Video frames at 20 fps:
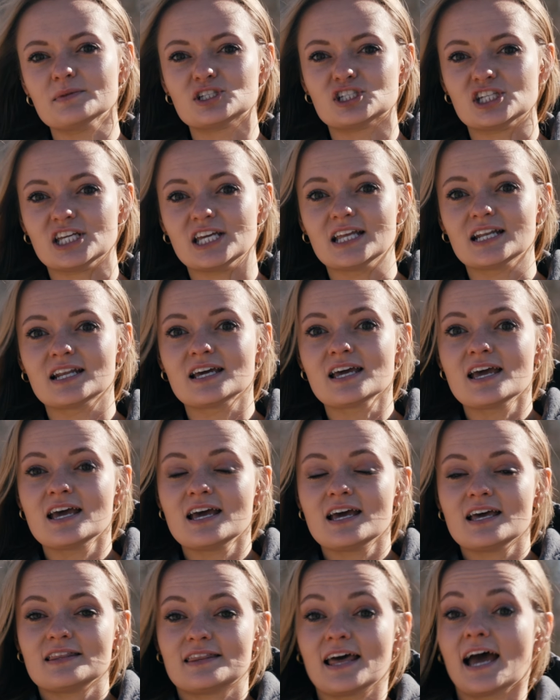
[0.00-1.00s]
machine,
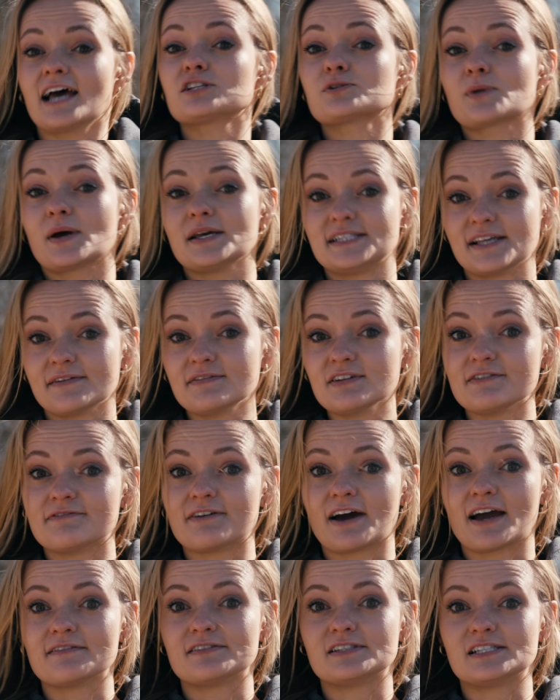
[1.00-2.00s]
the
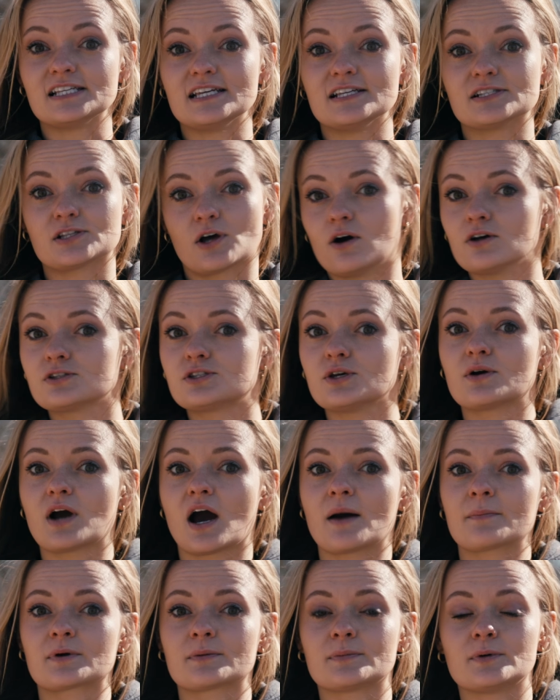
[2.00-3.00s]
SY75C is also
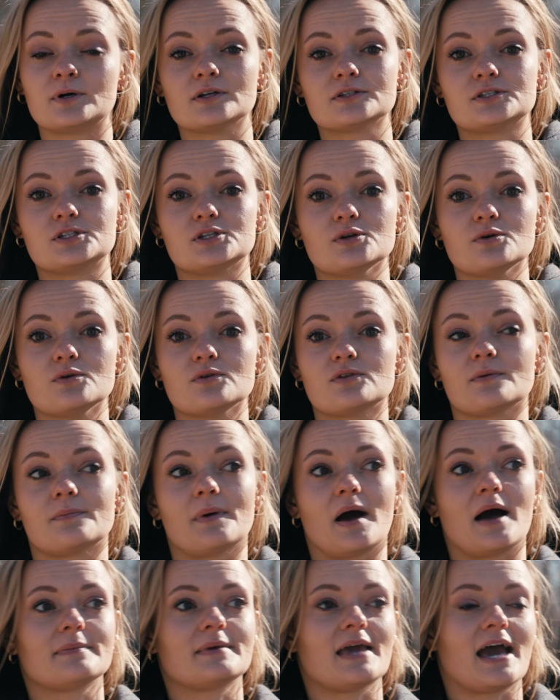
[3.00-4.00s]
comparable to the
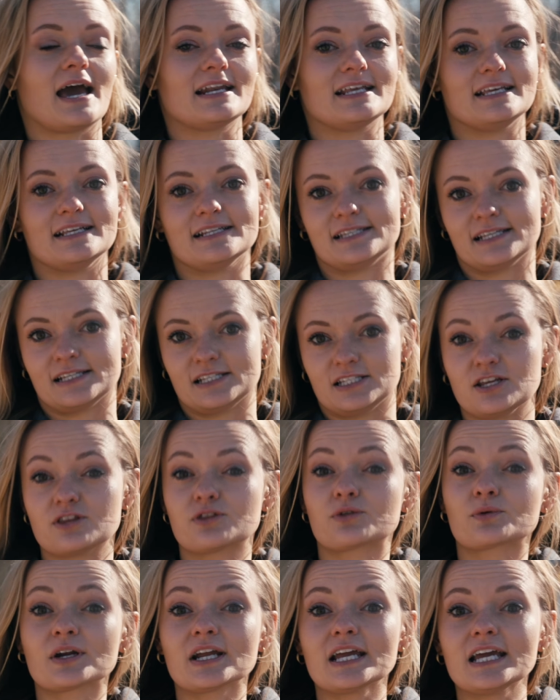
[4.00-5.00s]
Bobcat
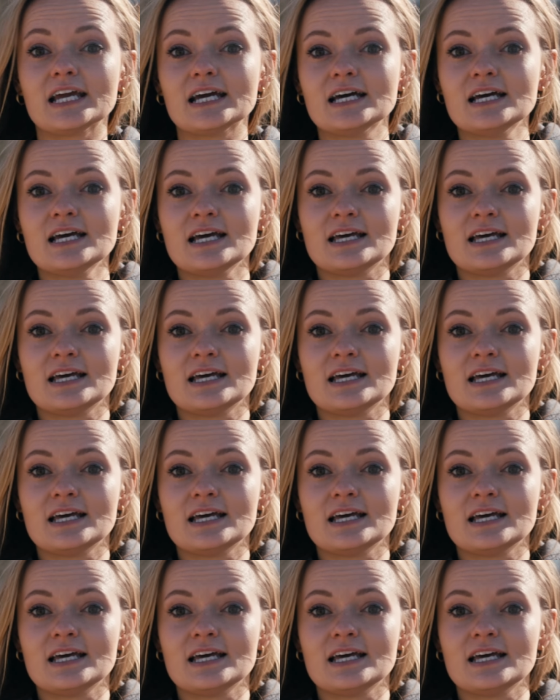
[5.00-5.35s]
E63,